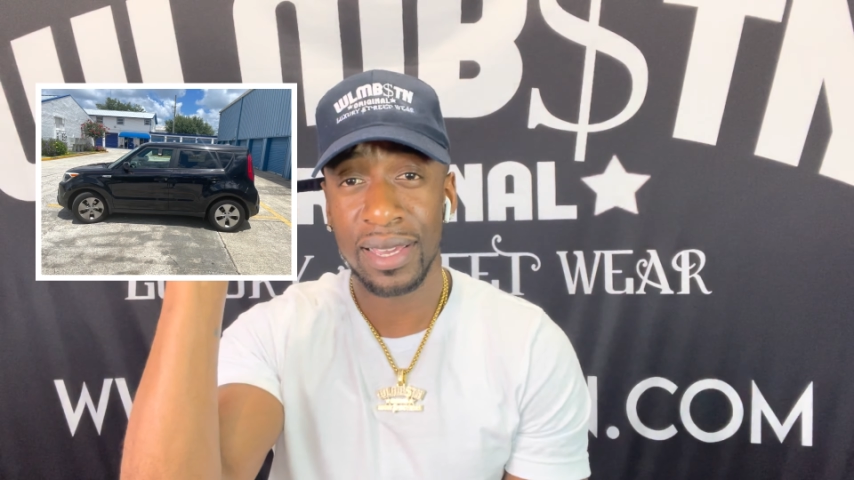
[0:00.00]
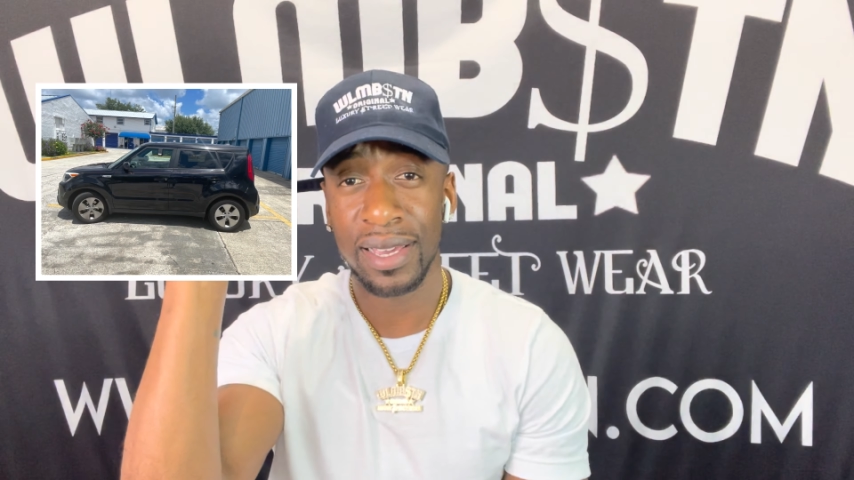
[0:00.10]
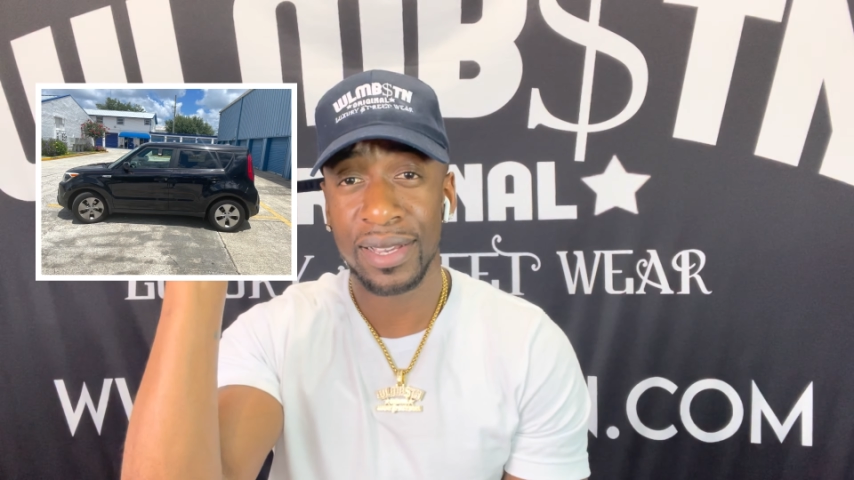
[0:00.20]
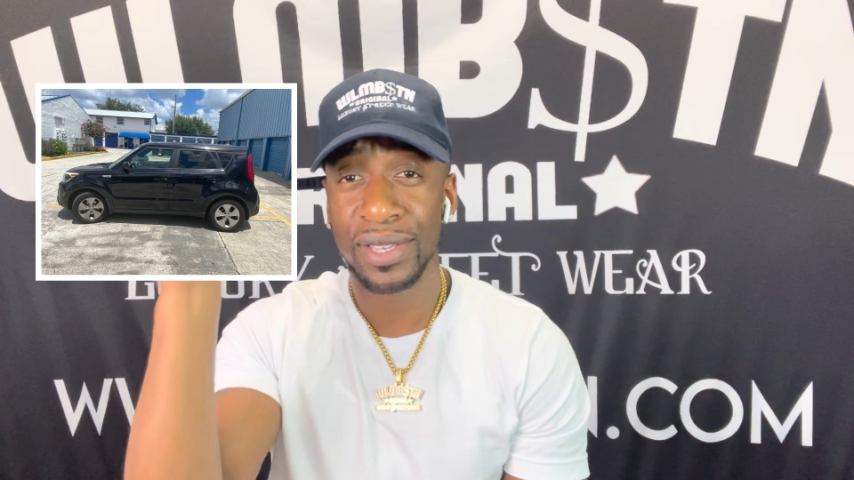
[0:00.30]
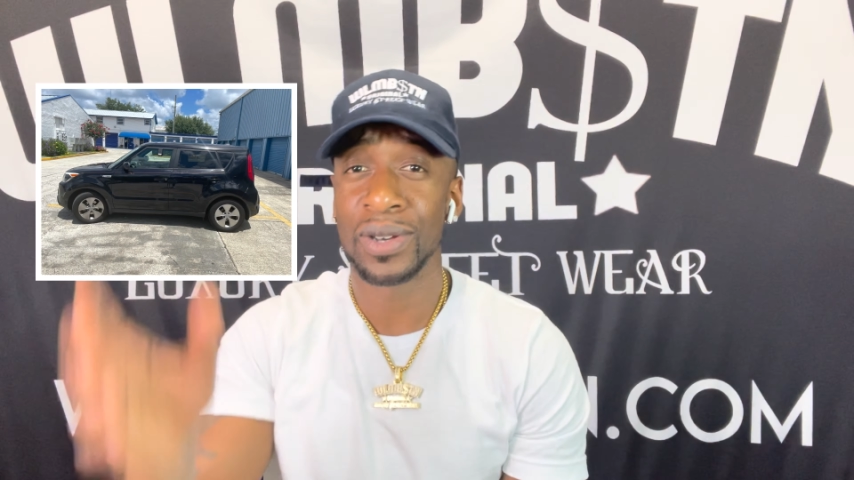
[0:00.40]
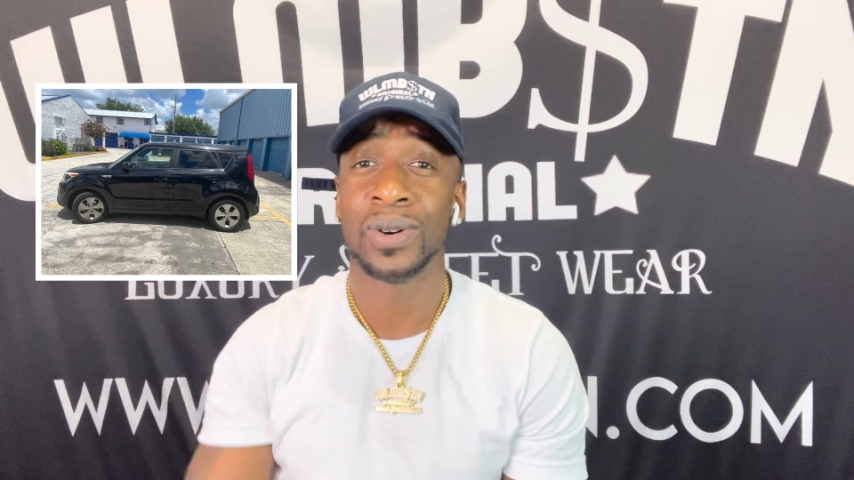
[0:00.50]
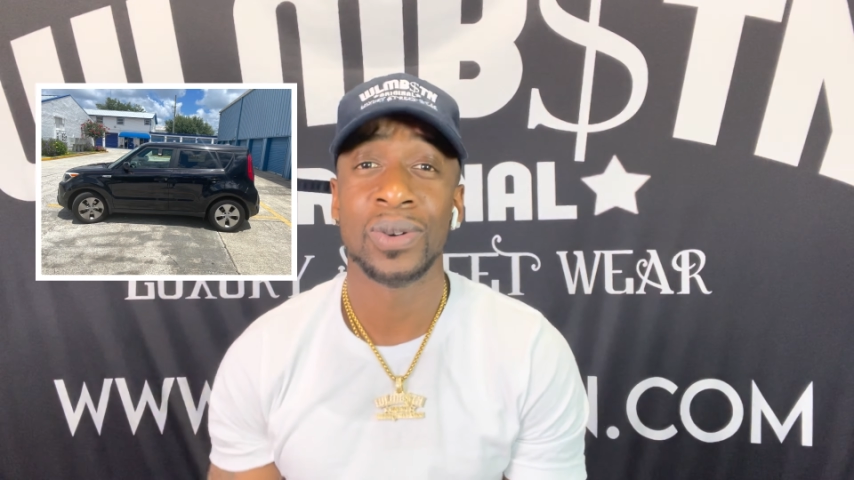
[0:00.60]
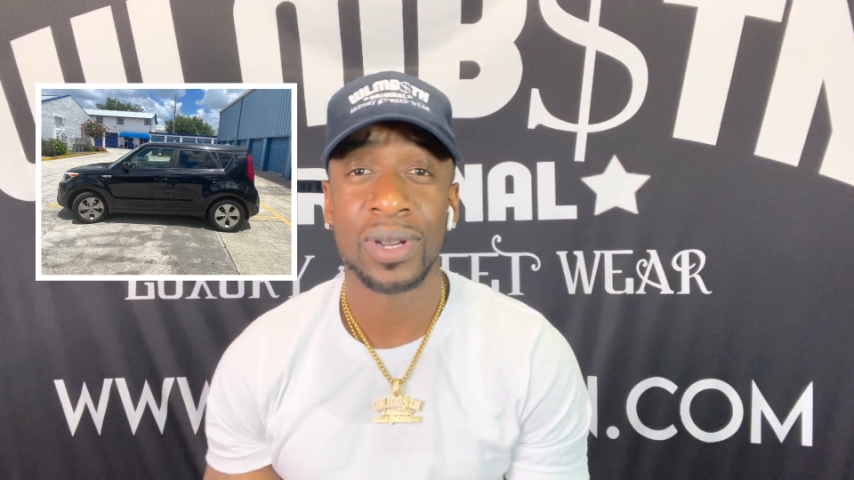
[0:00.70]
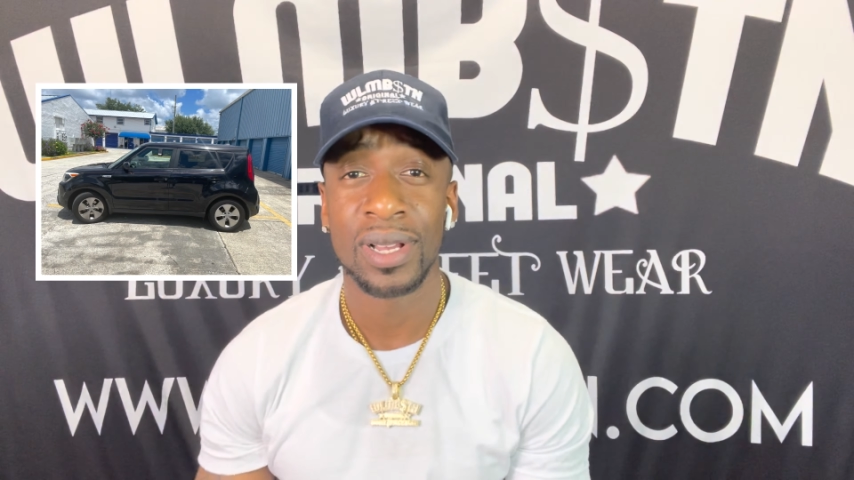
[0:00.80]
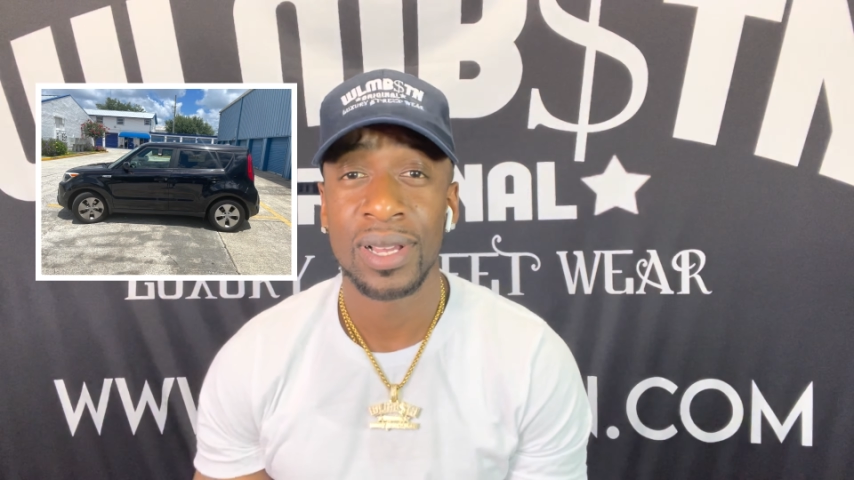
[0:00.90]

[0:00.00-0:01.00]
Kia Soul,